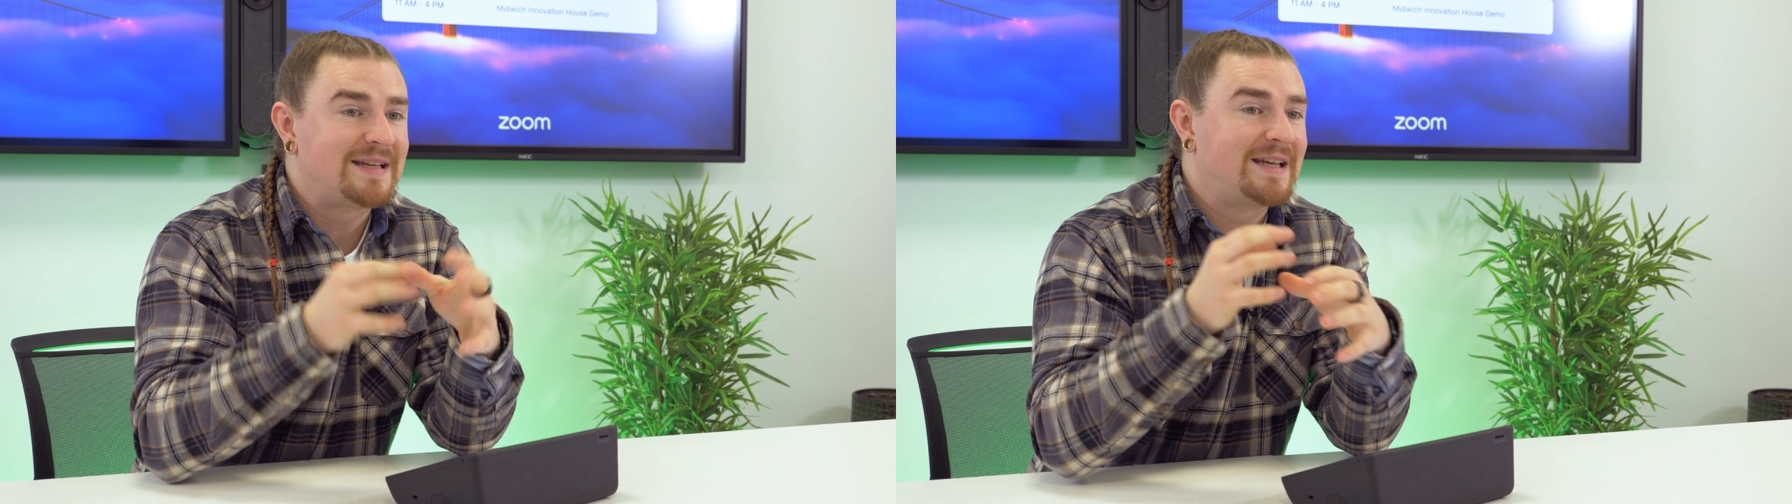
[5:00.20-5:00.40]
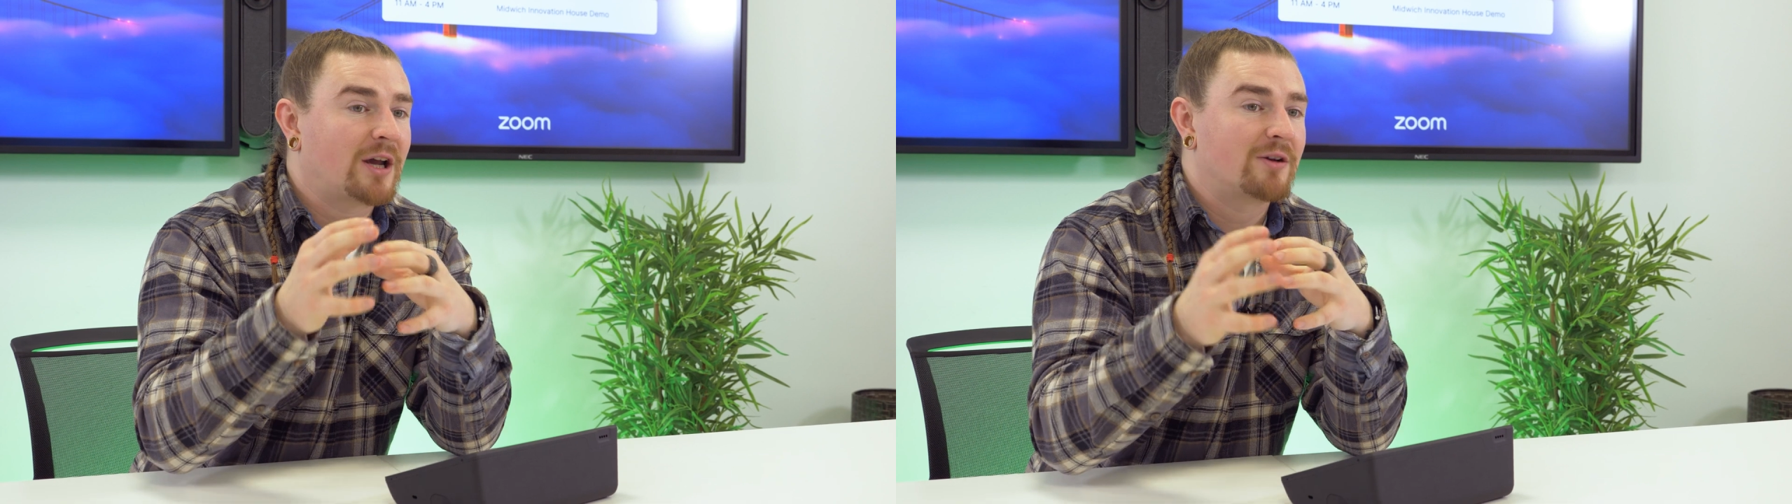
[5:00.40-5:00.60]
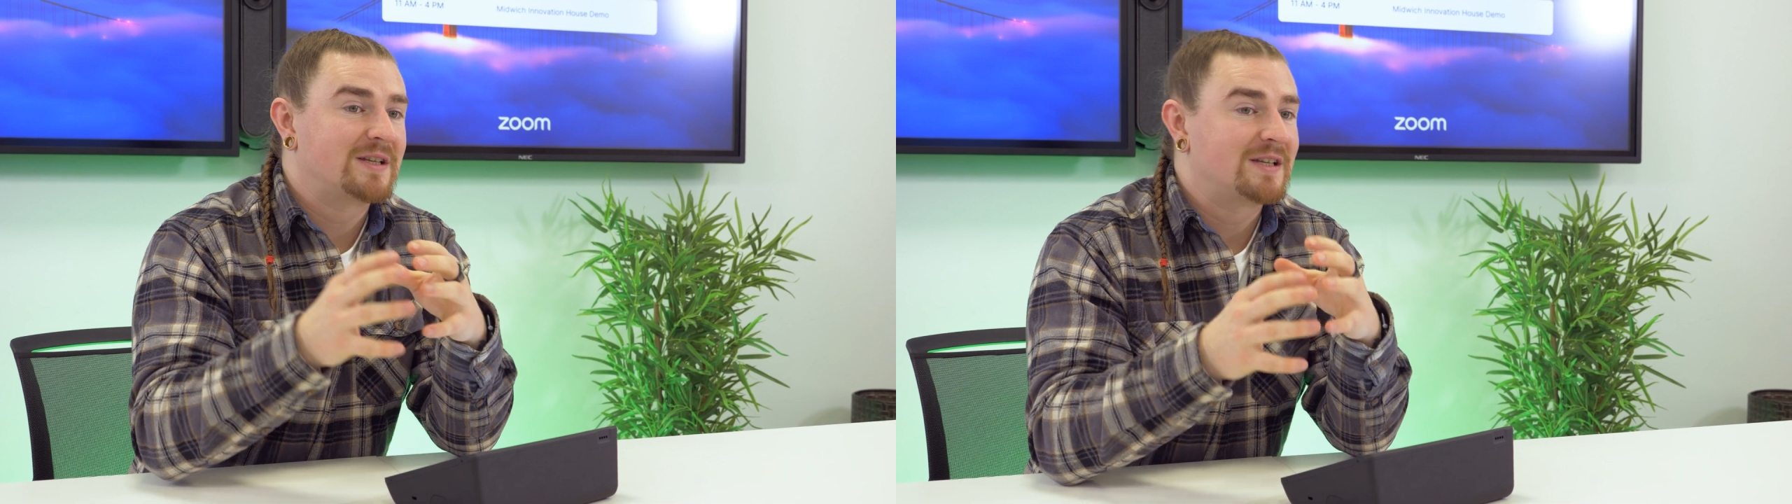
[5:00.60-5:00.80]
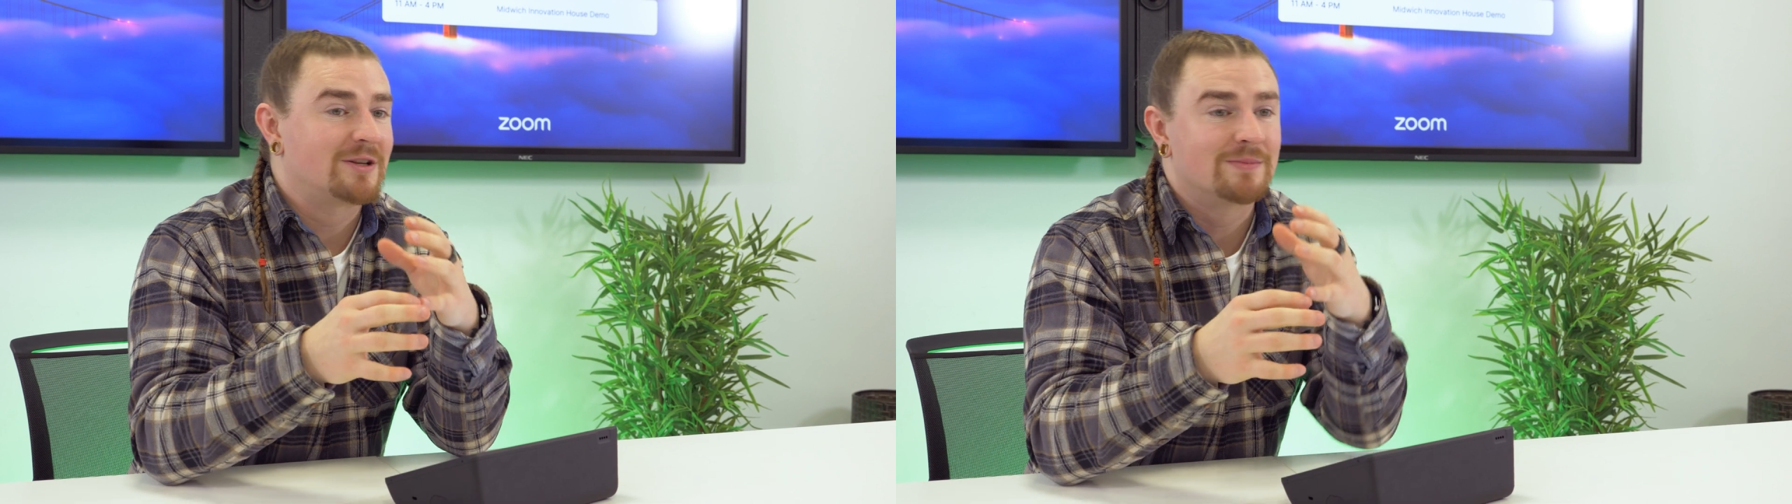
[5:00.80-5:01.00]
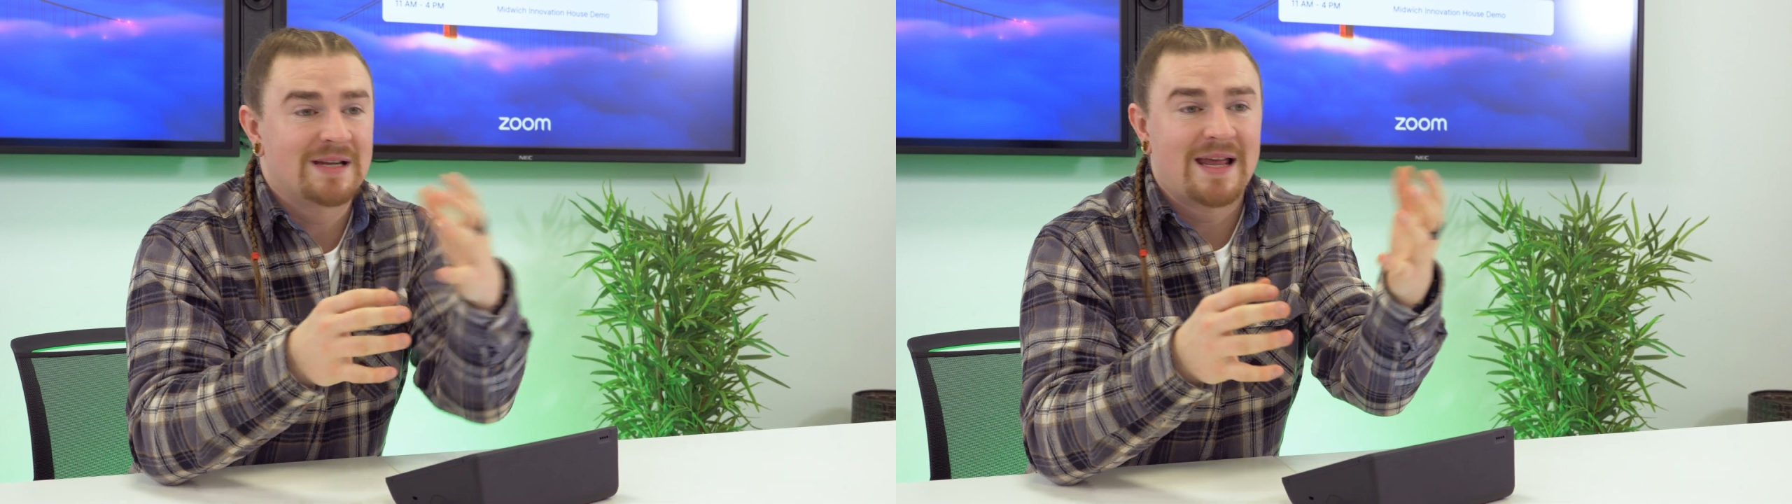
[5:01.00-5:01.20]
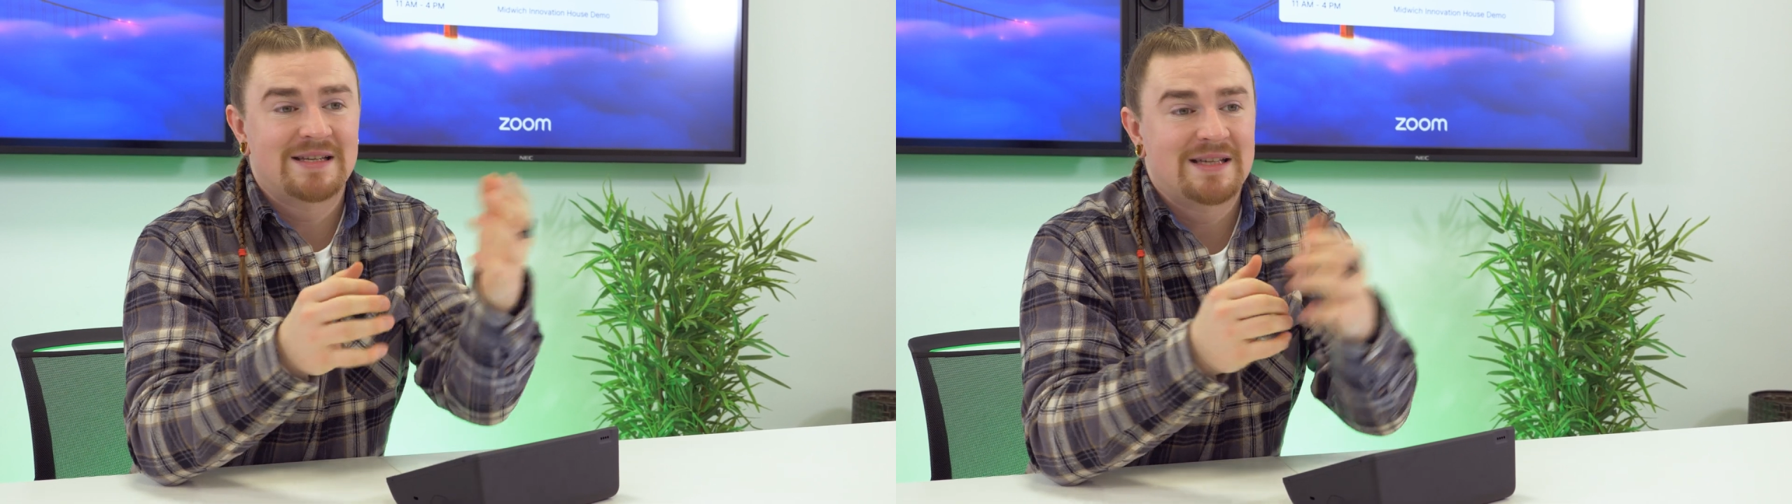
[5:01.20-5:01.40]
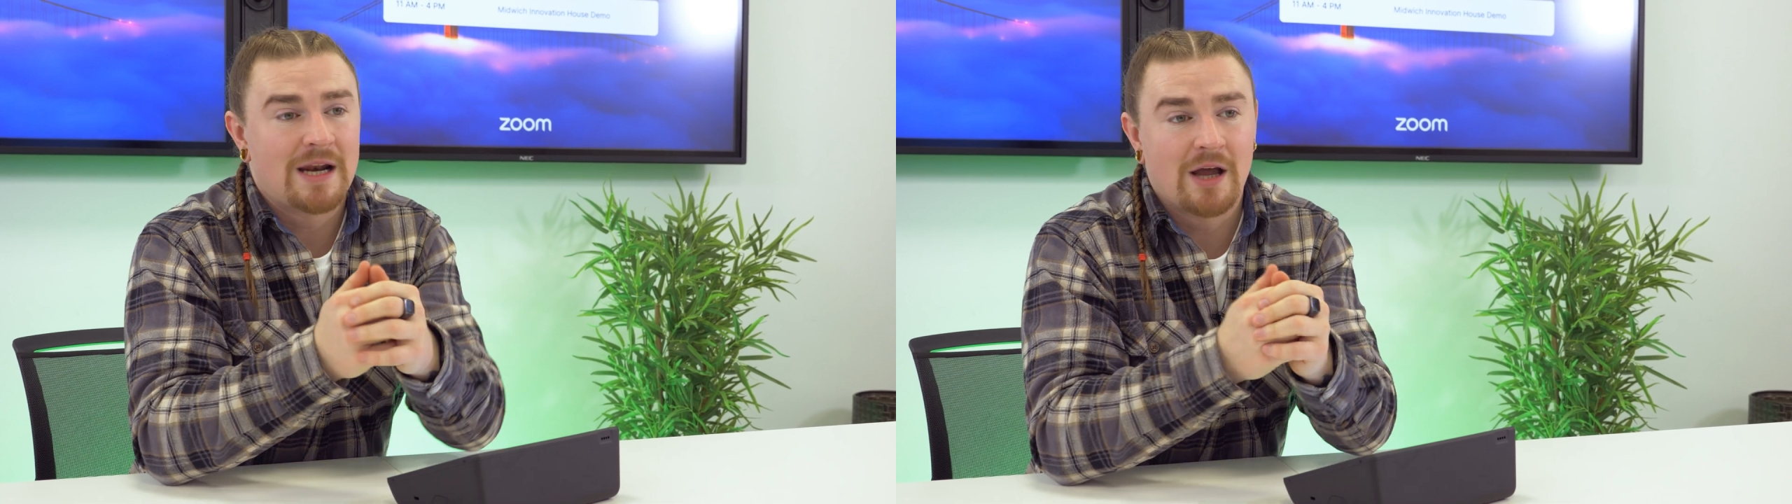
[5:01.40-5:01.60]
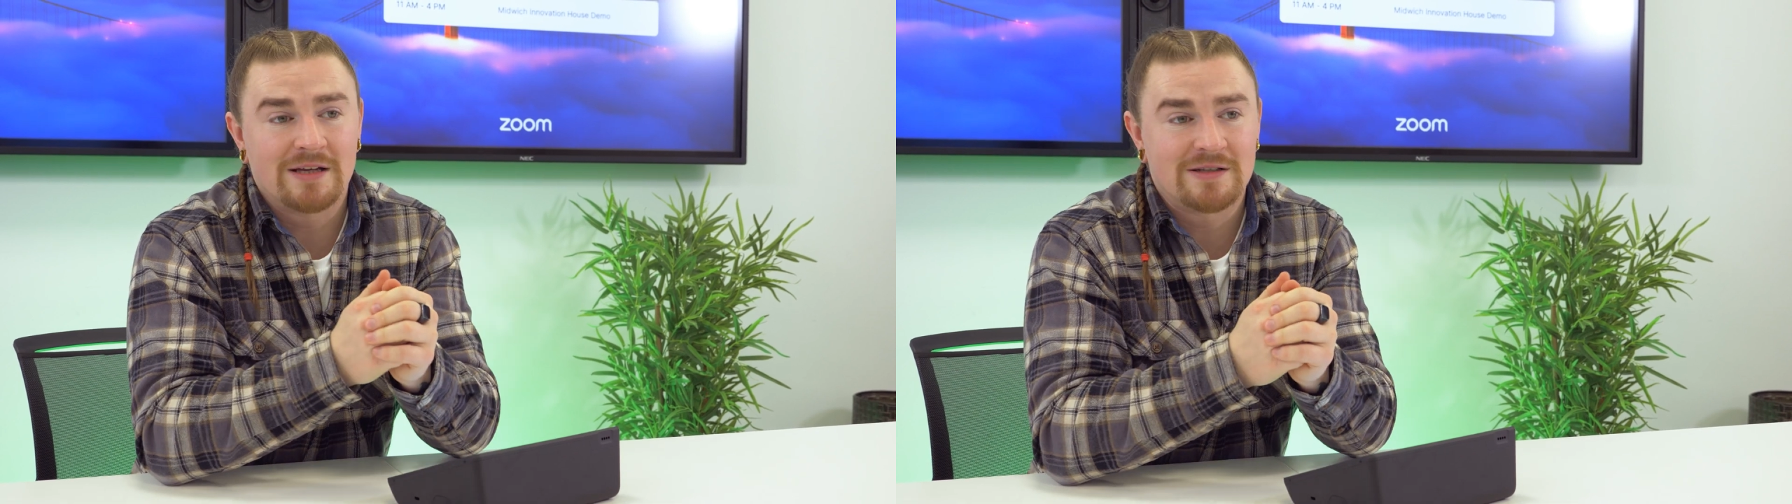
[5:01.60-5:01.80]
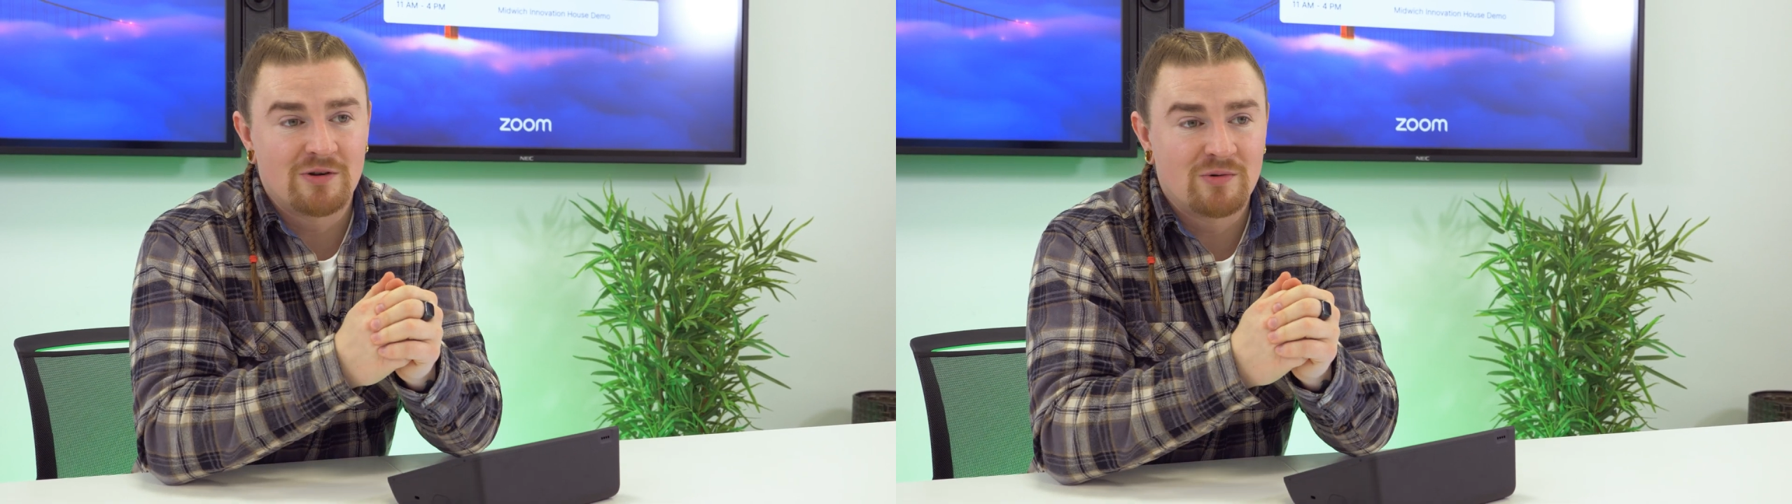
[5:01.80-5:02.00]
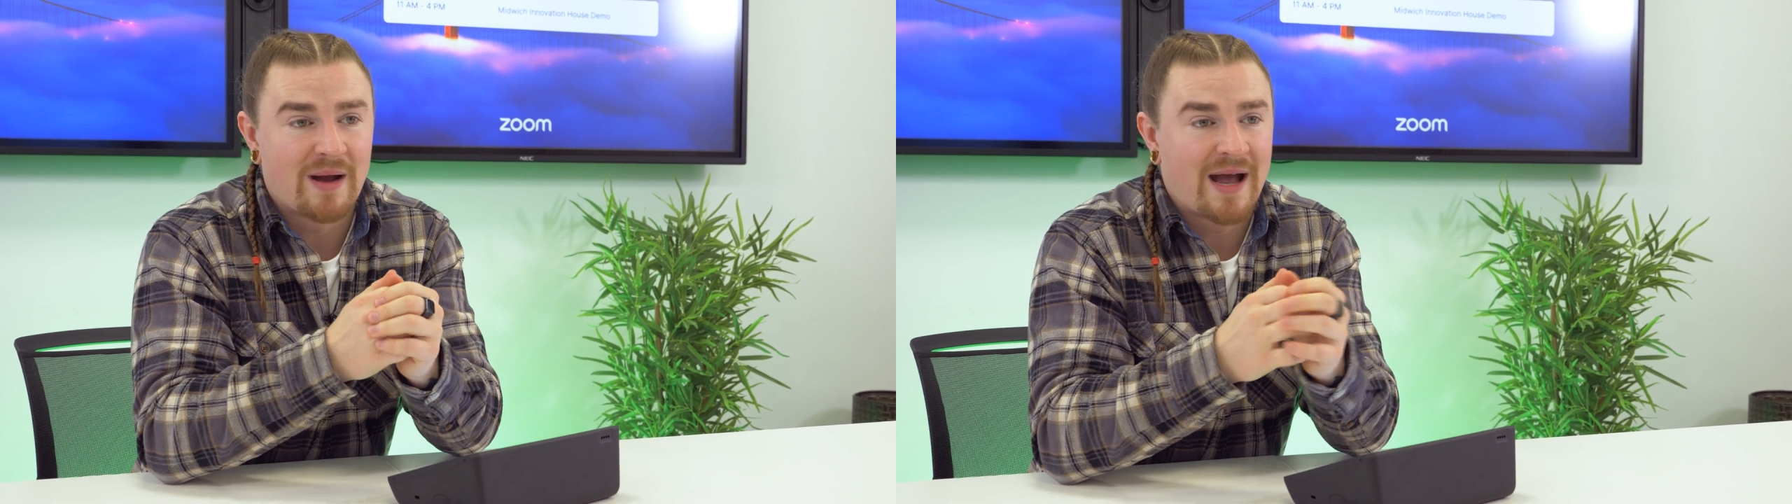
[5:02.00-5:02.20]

ecosystems, let's say like Zoom,